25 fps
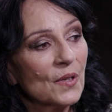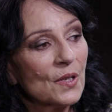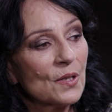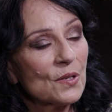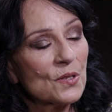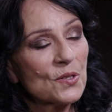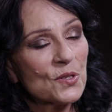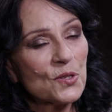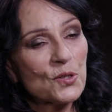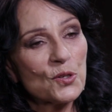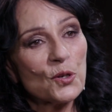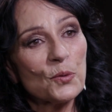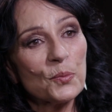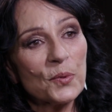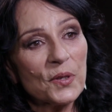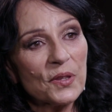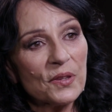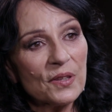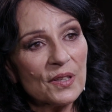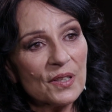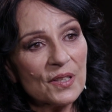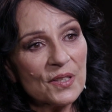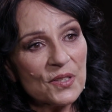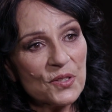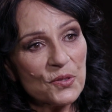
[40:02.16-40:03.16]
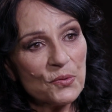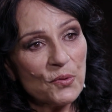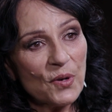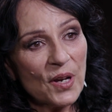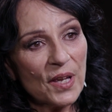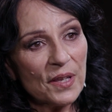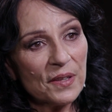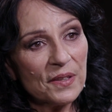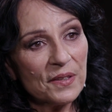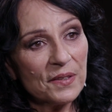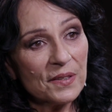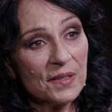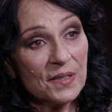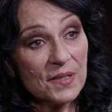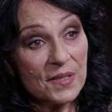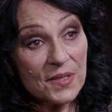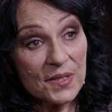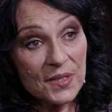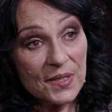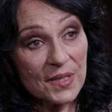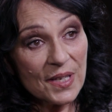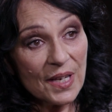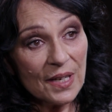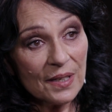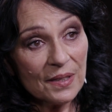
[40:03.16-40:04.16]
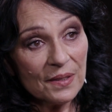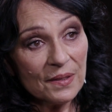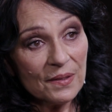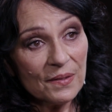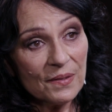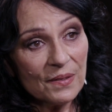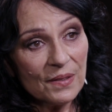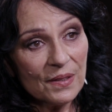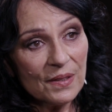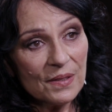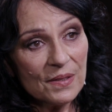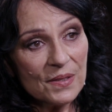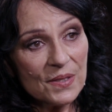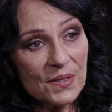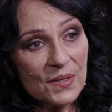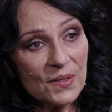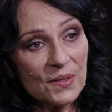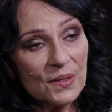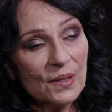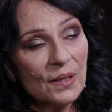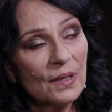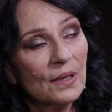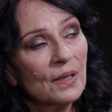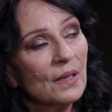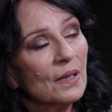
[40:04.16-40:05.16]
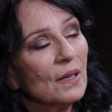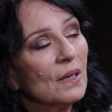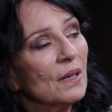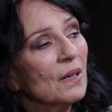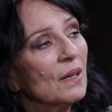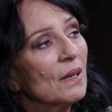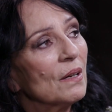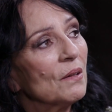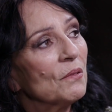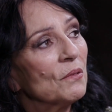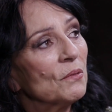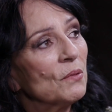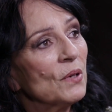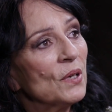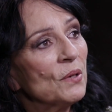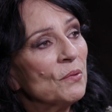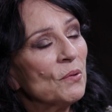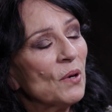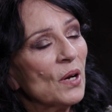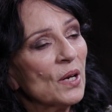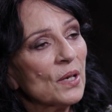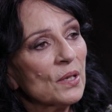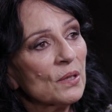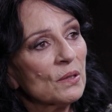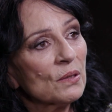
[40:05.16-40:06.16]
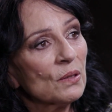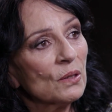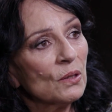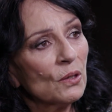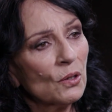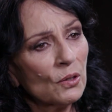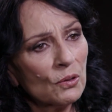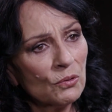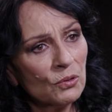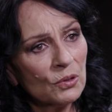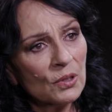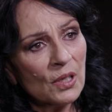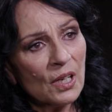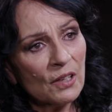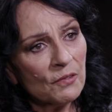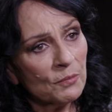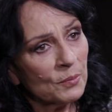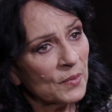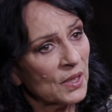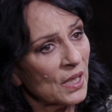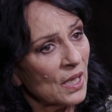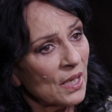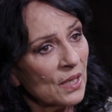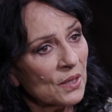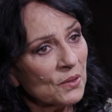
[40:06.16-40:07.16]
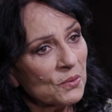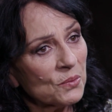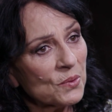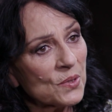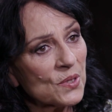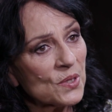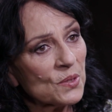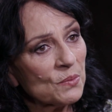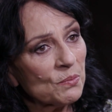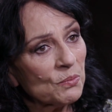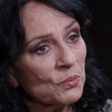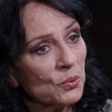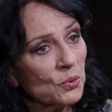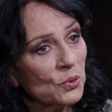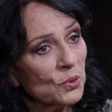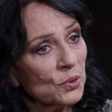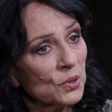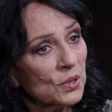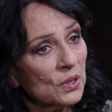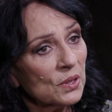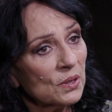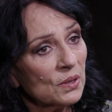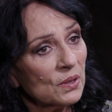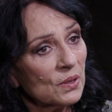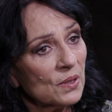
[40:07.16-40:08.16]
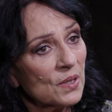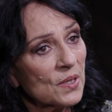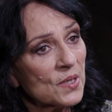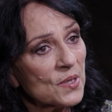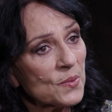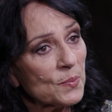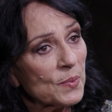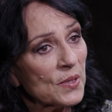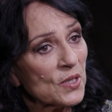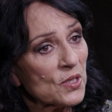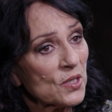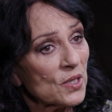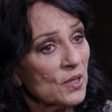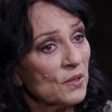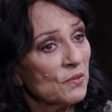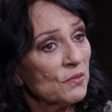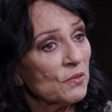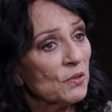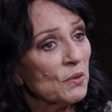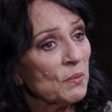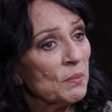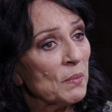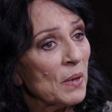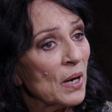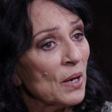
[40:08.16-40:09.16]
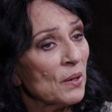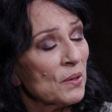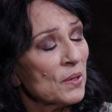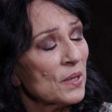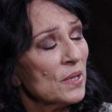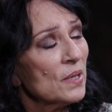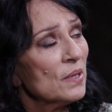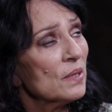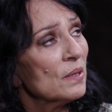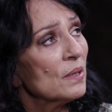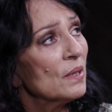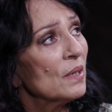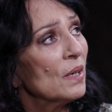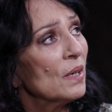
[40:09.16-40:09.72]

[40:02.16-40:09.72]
stopping things rather than starting things. Mm. Rewriting the Local Government Act was important, especially for Māori.